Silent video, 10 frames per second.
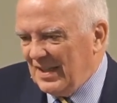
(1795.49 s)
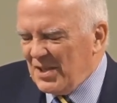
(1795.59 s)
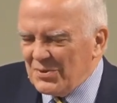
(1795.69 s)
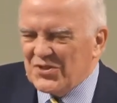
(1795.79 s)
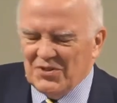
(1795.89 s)

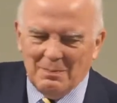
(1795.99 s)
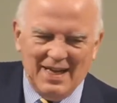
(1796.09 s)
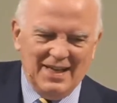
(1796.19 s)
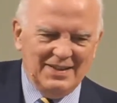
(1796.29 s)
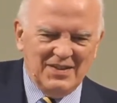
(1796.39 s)
He was the
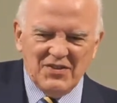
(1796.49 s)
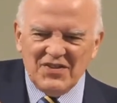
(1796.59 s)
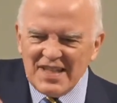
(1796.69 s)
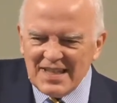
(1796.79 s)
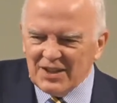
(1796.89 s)
man,
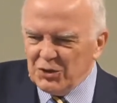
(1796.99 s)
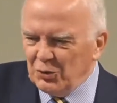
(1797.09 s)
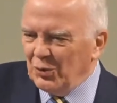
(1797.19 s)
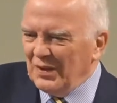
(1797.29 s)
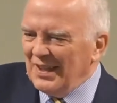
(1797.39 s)
the,
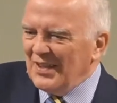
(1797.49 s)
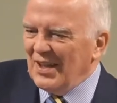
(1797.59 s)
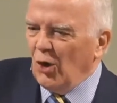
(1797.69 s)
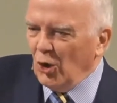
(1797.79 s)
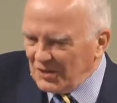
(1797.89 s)
you know,
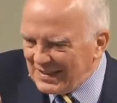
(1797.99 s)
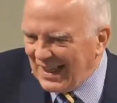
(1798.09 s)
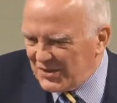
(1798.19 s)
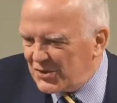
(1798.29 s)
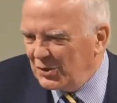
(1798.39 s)

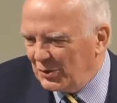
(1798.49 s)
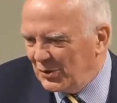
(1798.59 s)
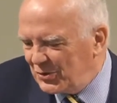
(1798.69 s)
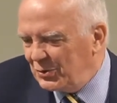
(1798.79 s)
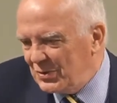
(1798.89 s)

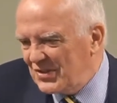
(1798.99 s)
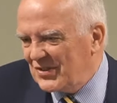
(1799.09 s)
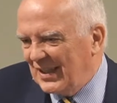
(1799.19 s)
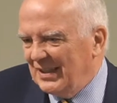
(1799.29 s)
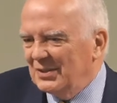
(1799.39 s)
hodidaskalos to
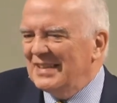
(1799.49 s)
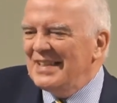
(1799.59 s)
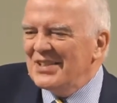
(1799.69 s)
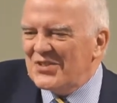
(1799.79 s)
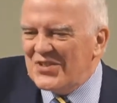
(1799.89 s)
Israel.
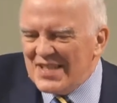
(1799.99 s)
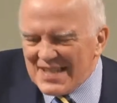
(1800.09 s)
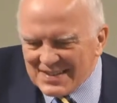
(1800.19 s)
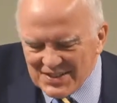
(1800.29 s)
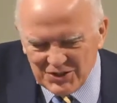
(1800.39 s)
He is
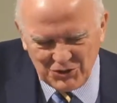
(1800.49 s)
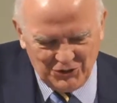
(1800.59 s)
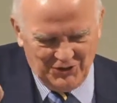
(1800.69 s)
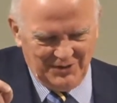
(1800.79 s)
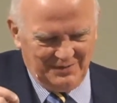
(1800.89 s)
the
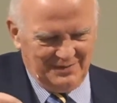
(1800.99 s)
teacher.